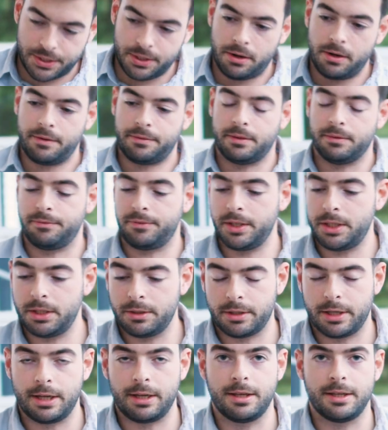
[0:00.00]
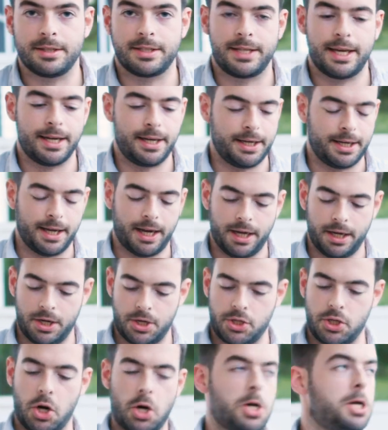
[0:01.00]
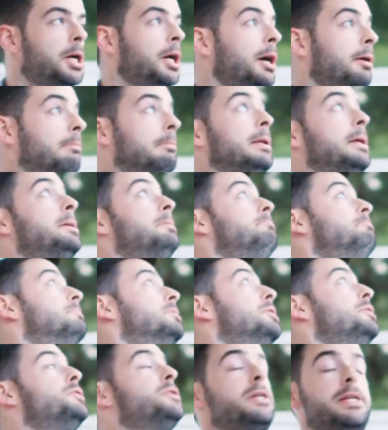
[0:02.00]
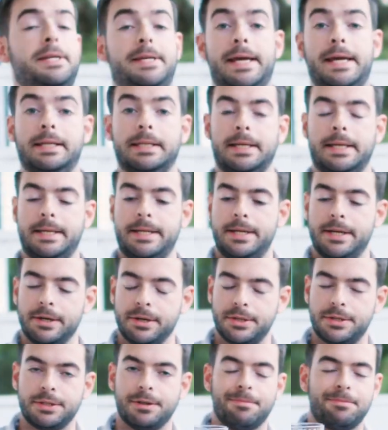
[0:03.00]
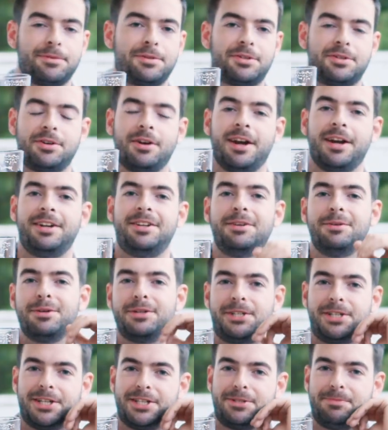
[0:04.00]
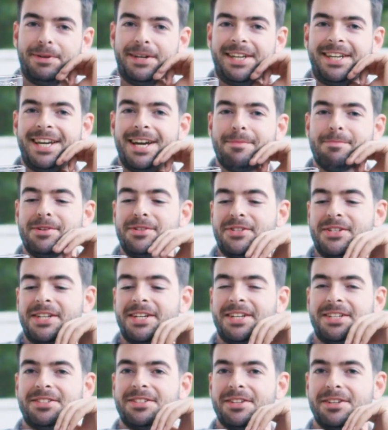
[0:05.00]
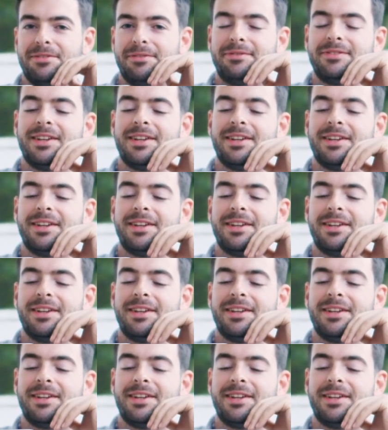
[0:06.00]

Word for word: sorry if the video is getting kind of dark. I'm like losing daylight here, so I'm trying to adjust my camera settings on the